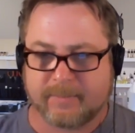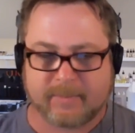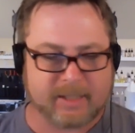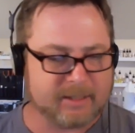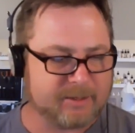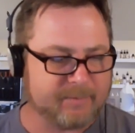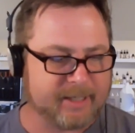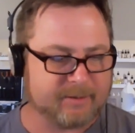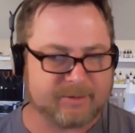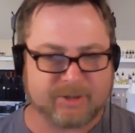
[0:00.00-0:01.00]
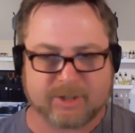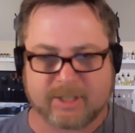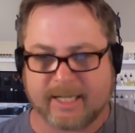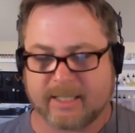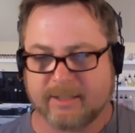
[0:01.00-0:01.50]
It smells just
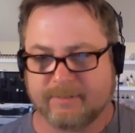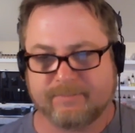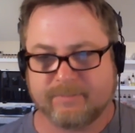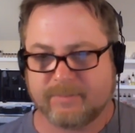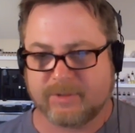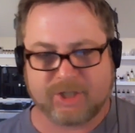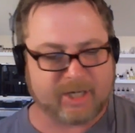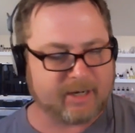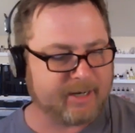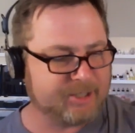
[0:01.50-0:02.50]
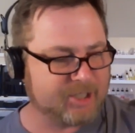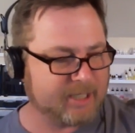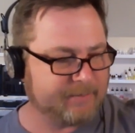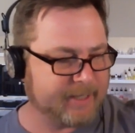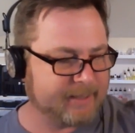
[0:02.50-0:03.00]
like a cherry
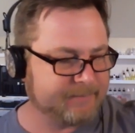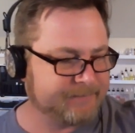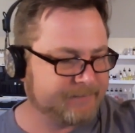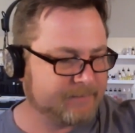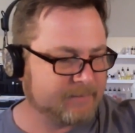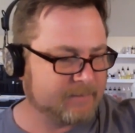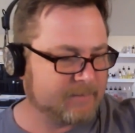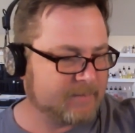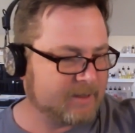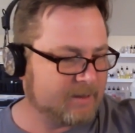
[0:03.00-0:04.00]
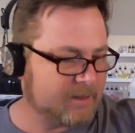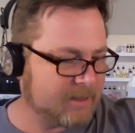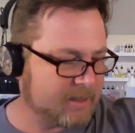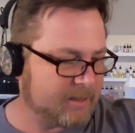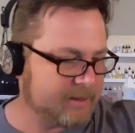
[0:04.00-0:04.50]
jelly bean.
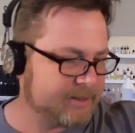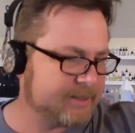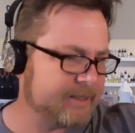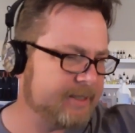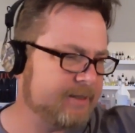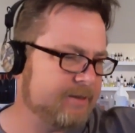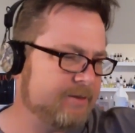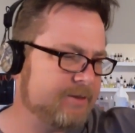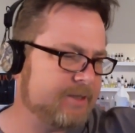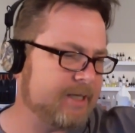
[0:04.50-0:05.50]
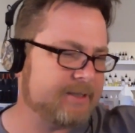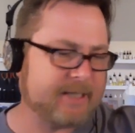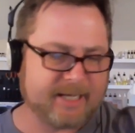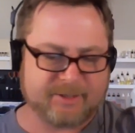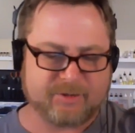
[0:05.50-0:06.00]
Let's see. Here's
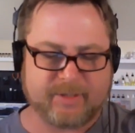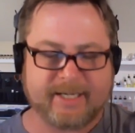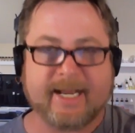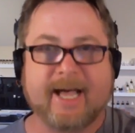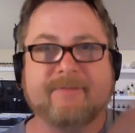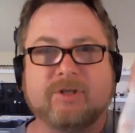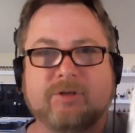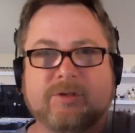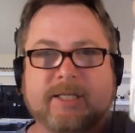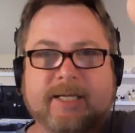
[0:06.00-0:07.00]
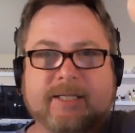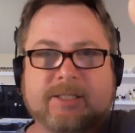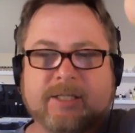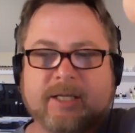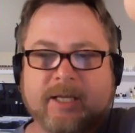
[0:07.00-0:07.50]
tangerine. Now, I've used
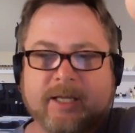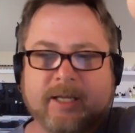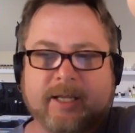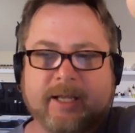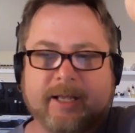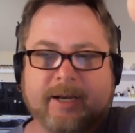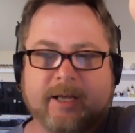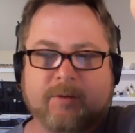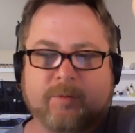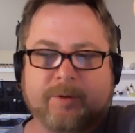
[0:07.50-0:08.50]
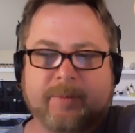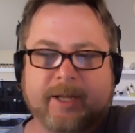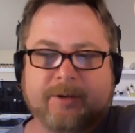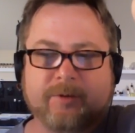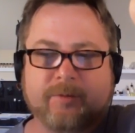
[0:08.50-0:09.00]
this in one of
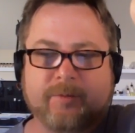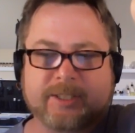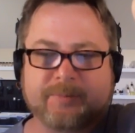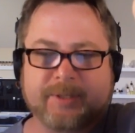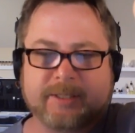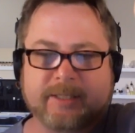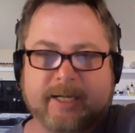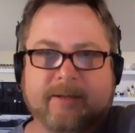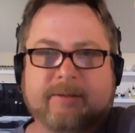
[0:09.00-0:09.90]
my newer recipes that I